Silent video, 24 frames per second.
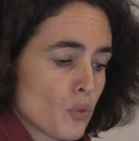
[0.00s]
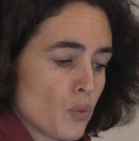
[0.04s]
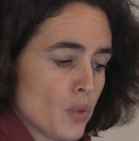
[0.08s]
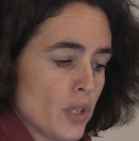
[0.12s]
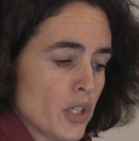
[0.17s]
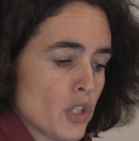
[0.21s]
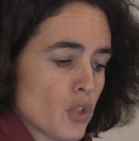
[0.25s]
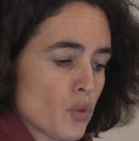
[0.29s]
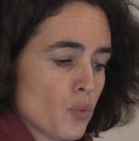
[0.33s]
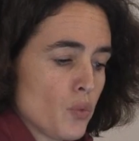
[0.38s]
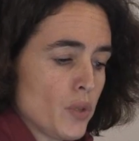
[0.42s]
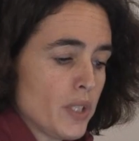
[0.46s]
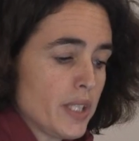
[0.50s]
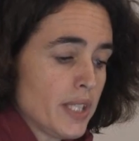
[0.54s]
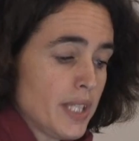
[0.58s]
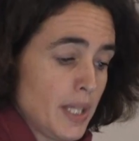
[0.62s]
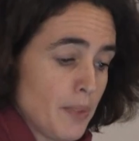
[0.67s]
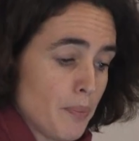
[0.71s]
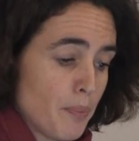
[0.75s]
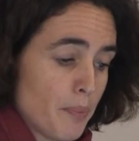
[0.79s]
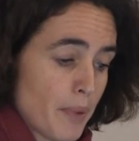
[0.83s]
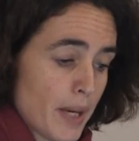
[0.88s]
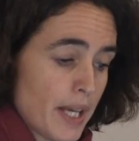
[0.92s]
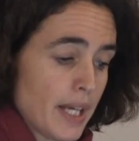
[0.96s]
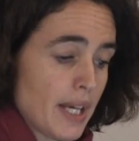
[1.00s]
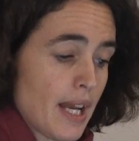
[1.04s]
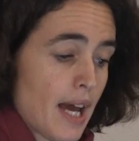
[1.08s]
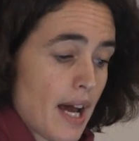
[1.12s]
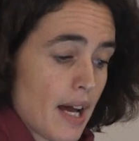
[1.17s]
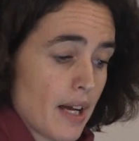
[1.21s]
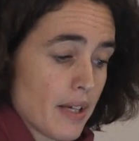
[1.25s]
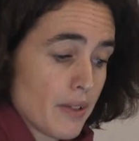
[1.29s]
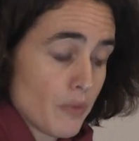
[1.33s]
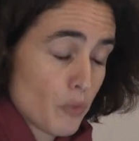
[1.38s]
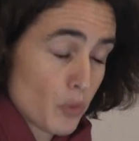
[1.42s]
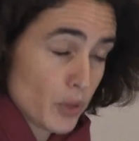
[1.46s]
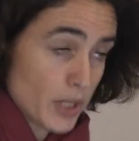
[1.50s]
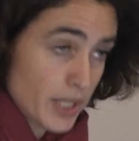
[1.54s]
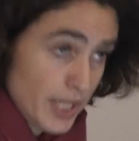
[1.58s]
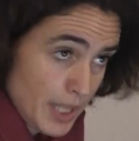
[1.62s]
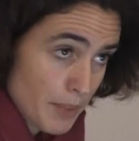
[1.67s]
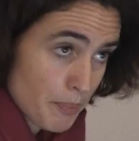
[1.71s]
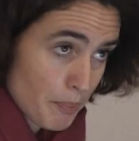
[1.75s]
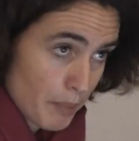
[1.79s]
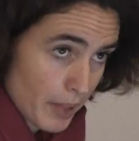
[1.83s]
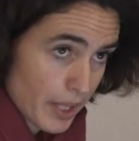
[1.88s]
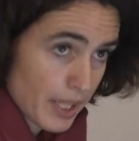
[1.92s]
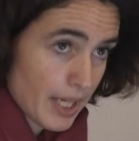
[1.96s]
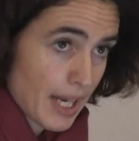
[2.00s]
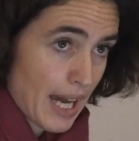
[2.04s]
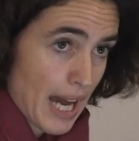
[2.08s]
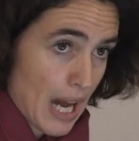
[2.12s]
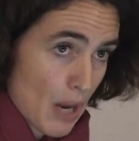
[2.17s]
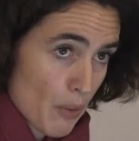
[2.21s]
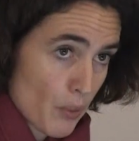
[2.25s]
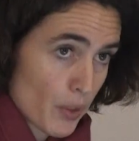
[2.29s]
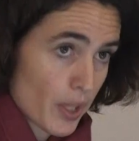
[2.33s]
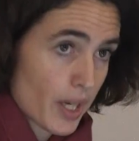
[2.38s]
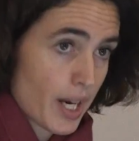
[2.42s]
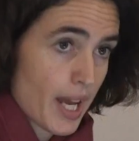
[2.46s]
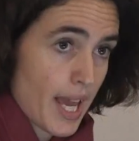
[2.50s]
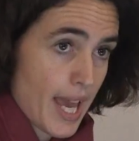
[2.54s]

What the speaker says: which we deepen our